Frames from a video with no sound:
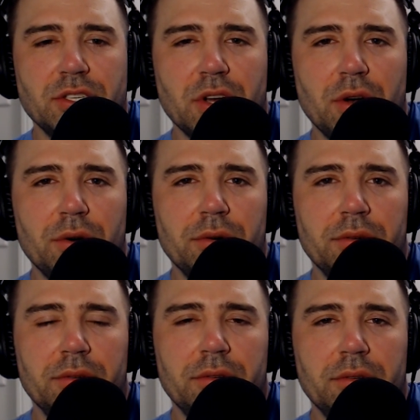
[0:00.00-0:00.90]

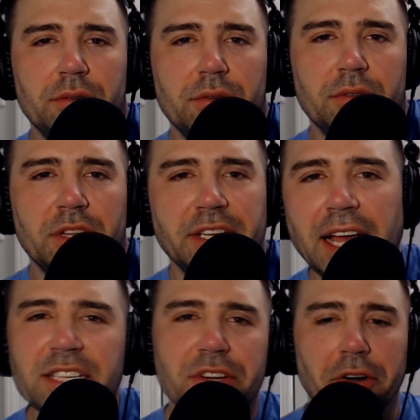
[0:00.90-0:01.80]
so
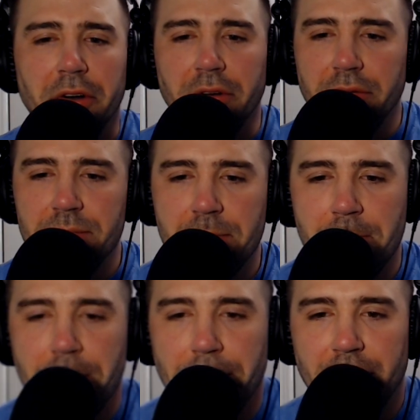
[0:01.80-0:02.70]
the next girl,
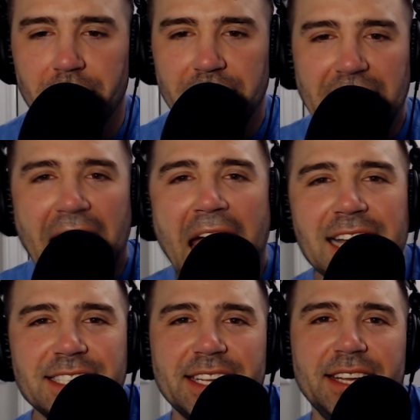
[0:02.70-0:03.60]

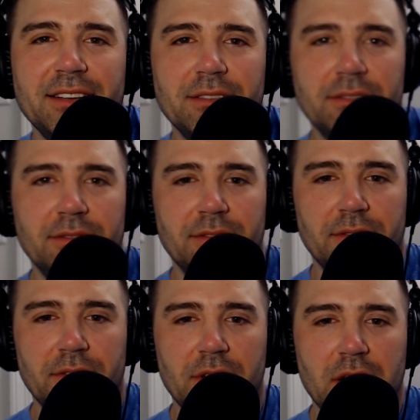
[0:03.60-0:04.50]
Cassie,
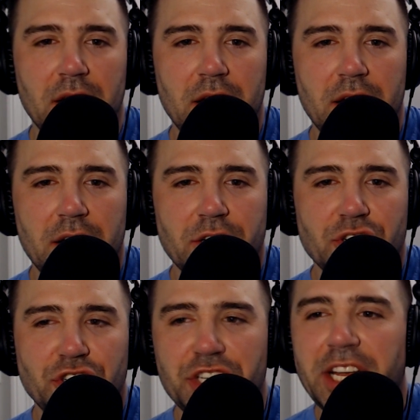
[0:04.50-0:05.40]

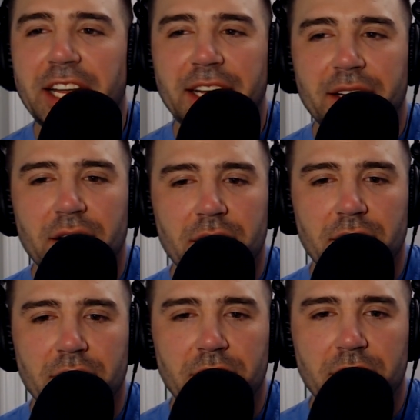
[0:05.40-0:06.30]
she,
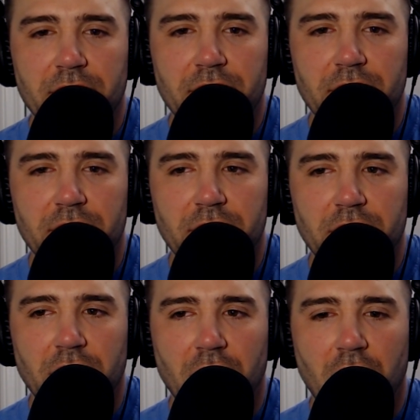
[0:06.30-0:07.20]

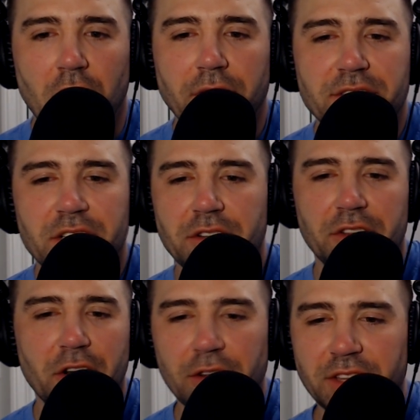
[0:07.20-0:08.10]
all of a
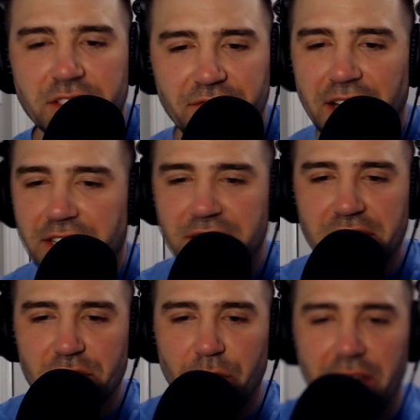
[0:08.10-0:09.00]
sudden, they're at this
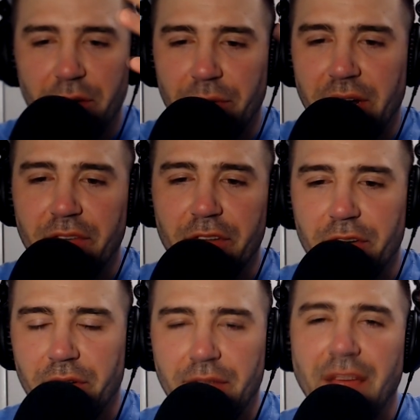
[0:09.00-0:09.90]
fantasy suite or whatever.
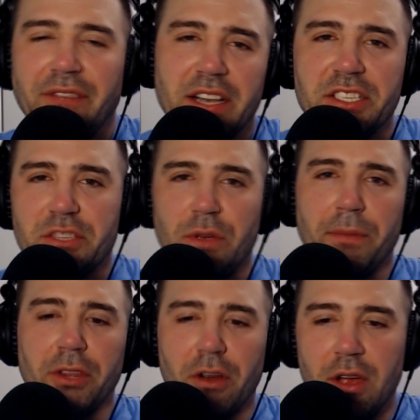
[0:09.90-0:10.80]
They're not fantasy
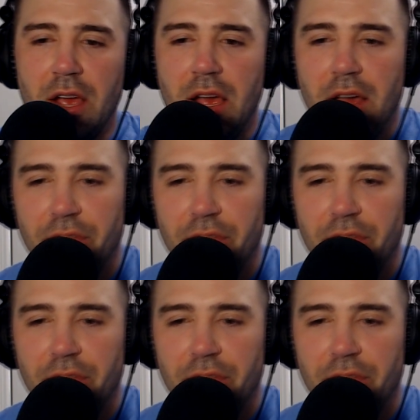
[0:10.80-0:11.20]
suite, but they're